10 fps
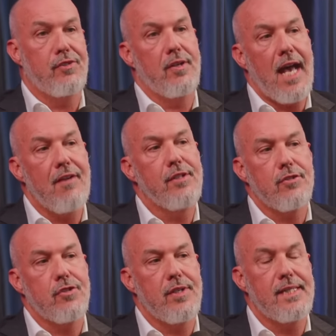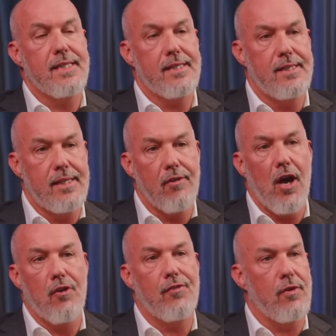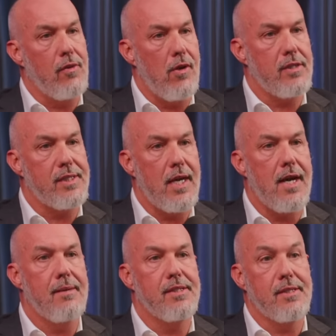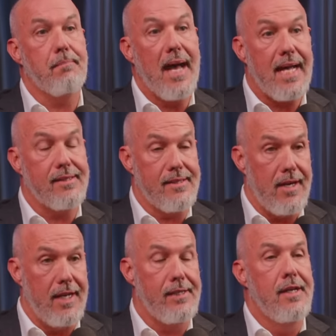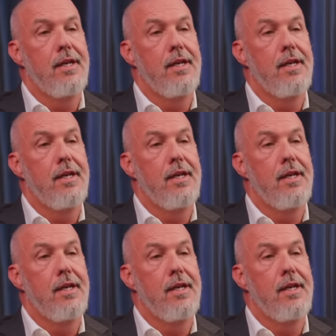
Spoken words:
So to have interest rates at zero for a long time is a bad sign.